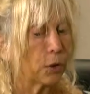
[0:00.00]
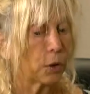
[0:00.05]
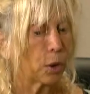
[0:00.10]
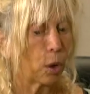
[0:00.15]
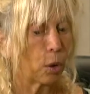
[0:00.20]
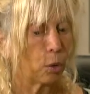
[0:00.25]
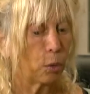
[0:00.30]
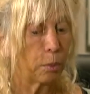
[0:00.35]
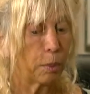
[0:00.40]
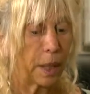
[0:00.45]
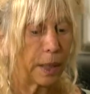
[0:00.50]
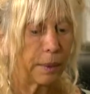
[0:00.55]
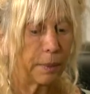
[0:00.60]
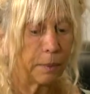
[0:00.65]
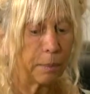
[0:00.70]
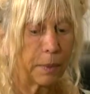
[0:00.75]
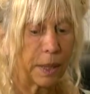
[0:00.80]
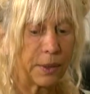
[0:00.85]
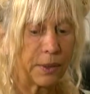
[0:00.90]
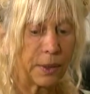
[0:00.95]
So
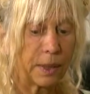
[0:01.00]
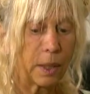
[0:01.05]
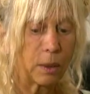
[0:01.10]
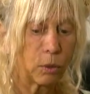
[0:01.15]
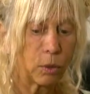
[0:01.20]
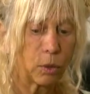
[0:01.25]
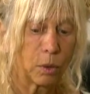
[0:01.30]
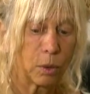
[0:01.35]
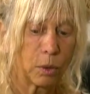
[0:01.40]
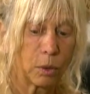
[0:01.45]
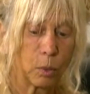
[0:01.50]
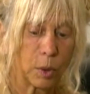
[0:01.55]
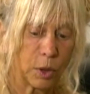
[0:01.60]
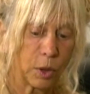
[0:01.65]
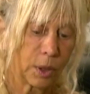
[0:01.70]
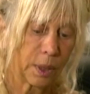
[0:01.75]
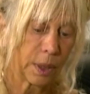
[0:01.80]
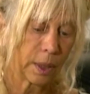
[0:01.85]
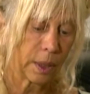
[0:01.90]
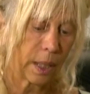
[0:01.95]
my center,
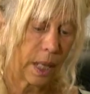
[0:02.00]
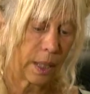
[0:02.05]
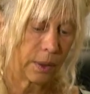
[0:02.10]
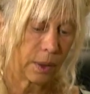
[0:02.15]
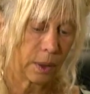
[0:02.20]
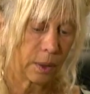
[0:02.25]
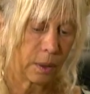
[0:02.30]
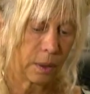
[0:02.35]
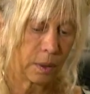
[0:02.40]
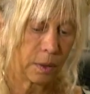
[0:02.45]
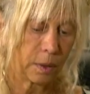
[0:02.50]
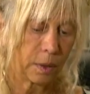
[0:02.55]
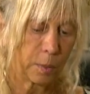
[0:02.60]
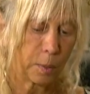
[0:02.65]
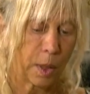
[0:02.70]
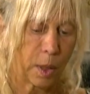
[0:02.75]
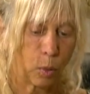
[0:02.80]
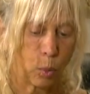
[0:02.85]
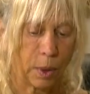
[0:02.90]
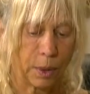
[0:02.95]
which is La Casa
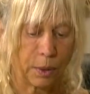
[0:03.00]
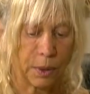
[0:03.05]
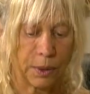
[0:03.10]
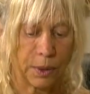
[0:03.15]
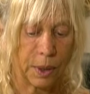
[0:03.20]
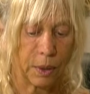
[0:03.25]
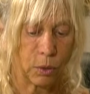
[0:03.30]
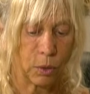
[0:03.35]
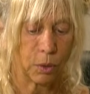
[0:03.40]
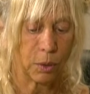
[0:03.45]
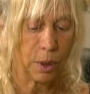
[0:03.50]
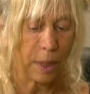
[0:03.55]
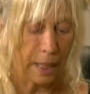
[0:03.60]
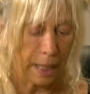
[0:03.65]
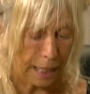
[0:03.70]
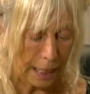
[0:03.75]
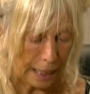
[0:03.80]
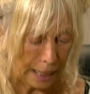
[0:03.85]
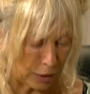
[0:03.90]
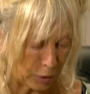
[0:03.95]
Spa Wellness Center,
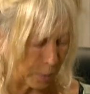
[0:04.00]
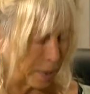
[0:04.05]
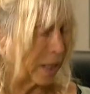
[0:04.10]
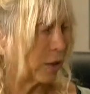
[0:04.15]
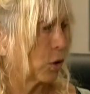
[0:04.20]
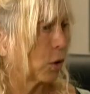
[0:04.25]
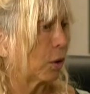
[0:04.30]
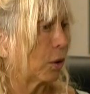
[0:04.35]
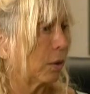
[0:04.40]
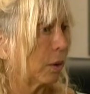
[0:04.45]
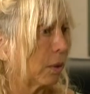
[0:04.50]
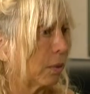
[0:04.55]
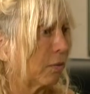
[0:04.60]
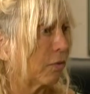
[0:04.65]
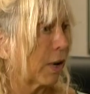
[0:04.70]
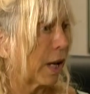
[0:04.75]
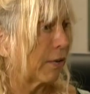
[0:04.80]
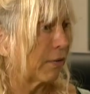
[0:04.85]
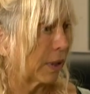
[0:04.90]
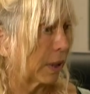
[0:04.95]
is based on the
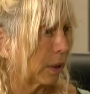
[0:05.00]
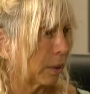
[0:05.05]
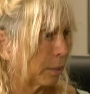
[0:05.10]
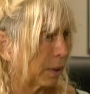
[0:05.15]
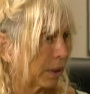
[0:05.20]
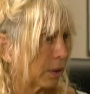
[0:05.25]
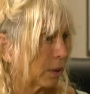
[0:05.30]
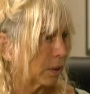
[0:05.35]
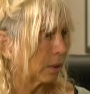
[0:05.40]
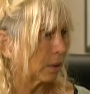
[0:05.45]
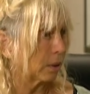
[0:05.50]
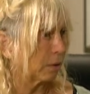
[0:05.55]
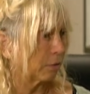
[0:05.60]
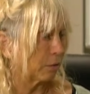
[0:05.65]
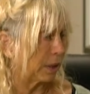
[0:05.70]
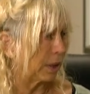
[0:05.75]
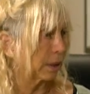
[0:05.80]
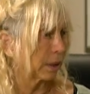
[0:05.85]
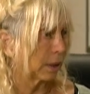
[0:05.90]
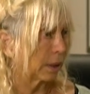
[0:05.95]
5 elements of
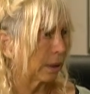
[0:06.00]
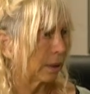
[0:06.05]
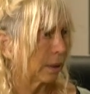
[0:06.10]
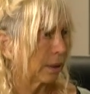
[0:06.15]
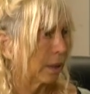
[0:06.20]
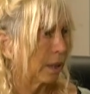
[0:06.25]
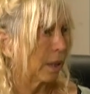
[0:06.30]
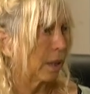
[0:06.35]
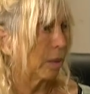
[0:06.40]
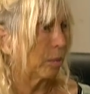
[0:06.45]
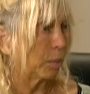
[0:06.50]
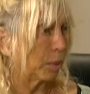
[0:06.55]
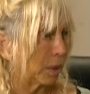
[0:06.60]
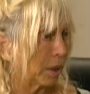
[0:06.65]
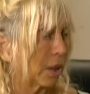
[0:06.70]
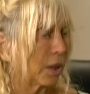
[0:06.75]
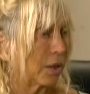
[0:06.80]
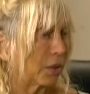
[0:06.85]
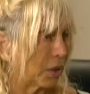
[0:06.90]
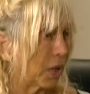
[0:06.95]
healing.
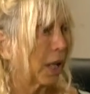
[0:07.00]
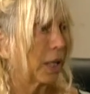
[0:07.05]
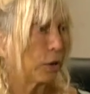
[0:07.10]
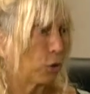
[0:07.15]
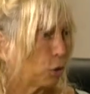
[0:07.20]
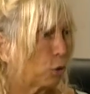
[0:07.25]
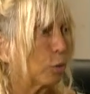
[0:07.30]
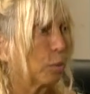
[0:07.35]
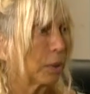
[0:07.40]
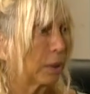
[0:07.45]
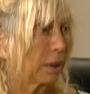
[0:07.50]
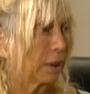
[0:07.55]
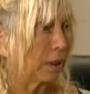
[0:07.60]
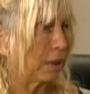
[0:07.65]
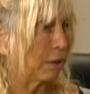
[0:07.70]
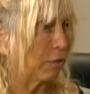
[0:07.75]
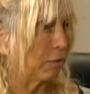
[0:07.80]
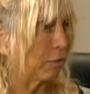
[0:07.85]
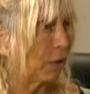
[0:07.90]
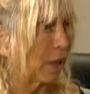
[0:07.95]
Because I do
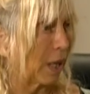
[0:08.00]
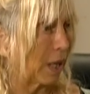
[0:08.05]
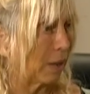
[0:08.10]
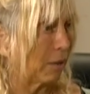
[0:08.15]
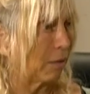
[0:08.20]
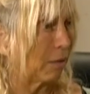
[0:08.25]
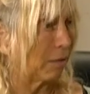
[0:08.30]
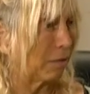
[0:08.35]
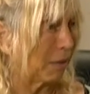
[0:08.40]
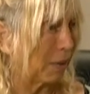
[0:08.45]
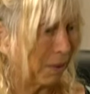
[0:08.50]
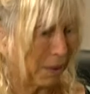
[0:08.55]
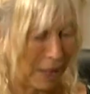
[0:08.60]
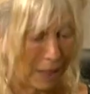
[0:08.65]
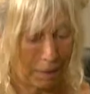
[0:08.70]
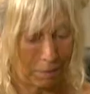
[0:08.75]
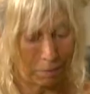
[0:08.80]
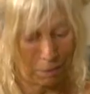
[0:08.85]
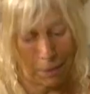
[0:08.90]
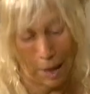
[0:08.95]
believe that,
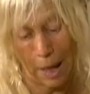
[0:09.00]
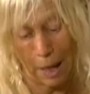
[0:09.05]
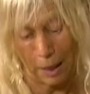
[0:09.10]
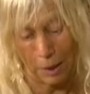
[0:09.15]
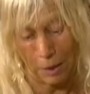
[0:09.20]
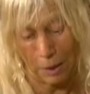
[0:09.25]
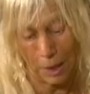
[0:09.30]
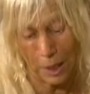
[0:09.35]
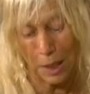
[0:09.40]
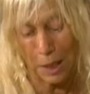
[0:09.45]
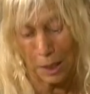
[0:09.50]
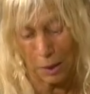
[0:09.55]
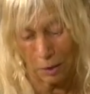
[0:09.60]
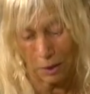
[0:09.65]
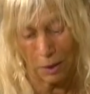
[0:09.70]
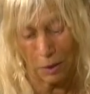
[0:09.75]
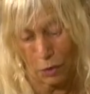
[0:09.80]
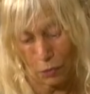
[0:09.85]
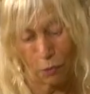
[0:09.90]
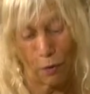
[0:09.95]
and
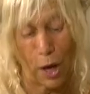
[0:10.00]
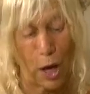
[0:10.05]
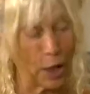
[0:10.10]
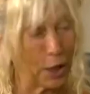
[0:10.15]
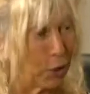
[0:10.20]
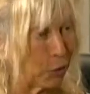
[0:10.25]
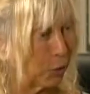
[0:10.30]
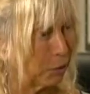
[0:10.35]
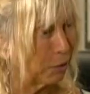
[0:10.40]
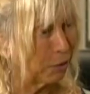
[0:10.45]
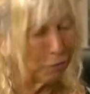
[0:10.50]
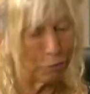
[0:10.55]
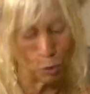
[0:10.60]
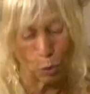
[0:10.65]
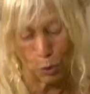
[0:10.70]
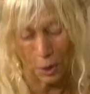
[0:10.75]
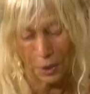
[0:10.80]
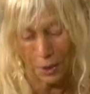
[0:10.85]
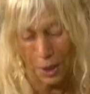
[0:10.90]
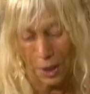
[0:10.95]
heat is fire, of
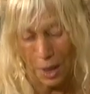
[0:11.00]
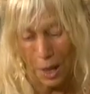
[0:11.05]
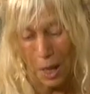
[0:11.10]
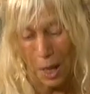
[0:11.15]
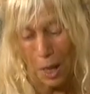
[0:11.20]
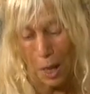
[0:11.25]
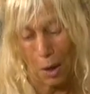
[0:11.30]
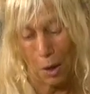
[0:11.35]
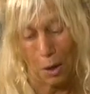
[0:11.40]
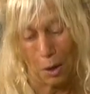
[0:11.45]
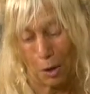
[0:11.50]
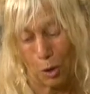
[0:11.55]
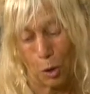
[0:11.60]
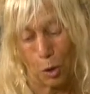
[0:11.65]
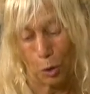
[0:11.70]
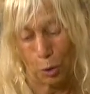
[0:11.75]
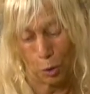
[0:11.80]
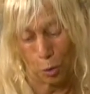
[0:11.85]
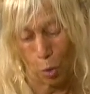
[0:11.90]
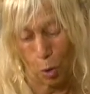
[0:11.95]
course,
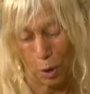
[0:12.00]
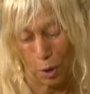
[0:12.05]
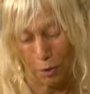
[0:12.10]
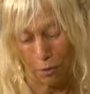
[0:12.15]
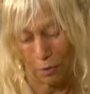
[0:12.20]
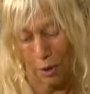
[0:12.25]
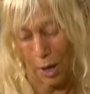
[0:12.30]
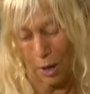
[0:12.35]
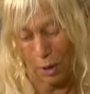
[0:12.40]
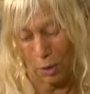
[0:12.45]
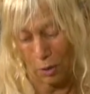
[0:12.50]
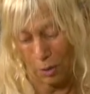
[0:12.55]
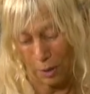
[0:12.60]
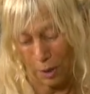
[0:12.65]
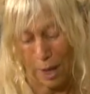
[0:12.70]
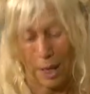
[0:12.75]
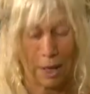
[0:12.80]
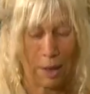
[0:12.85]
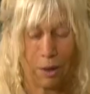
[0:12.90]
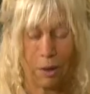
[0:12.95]
earth, water, fire,
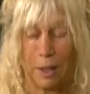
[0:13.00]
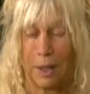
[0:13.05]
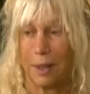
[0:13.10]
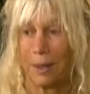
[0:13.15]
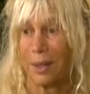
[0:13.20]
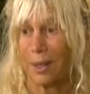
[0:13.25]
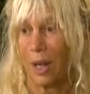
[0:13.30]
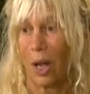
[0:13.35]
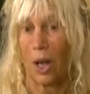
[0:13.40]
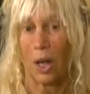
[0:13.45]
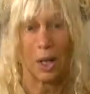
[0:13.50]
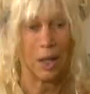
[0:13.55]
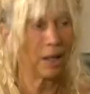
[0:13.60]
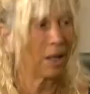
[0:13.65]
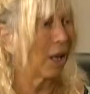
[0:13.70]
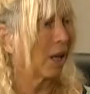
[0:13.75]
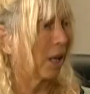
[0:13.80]
air, and sky.